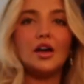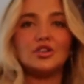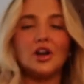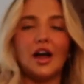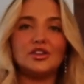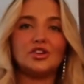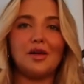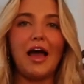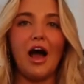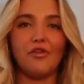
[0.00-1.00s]
Trying to show you
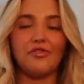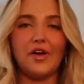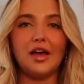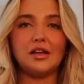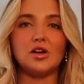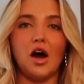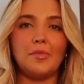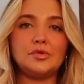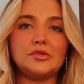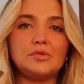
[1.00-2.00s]
my outfit. Top
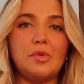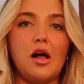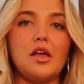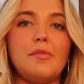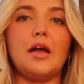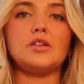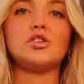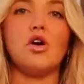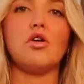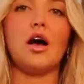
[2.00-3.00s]
is Princess Polly, pants are
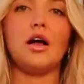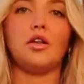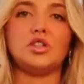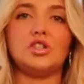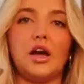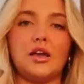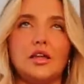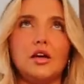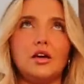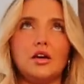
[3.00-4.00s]
the Oakai, launching I
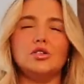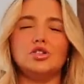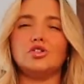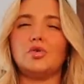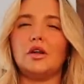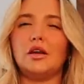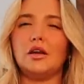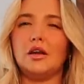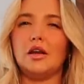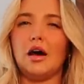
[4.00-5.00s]
think June
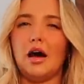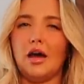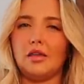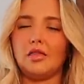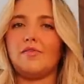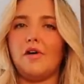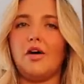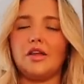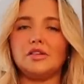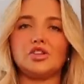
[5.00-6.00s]
29.
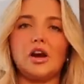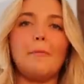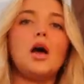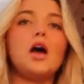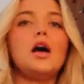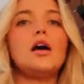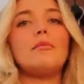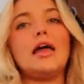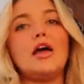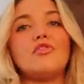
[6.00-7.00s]
Follow the Instagram.
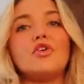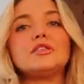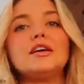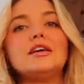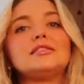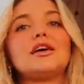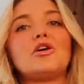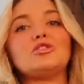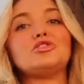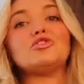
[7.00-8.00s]
My Air Forces that
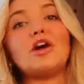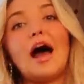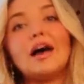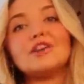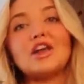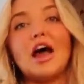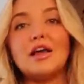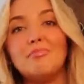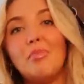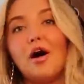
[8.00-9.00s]
are trashed. I
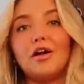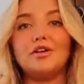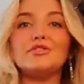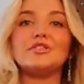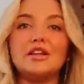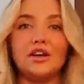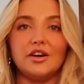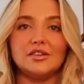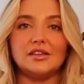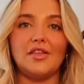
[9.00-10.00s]
bought new
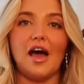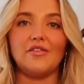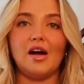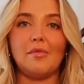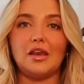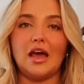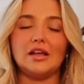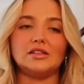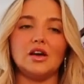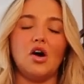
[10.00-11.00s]
sneakers and they haven't come in
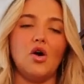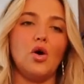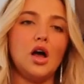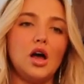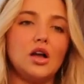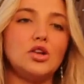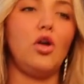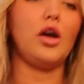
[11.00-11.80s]
yet, so don't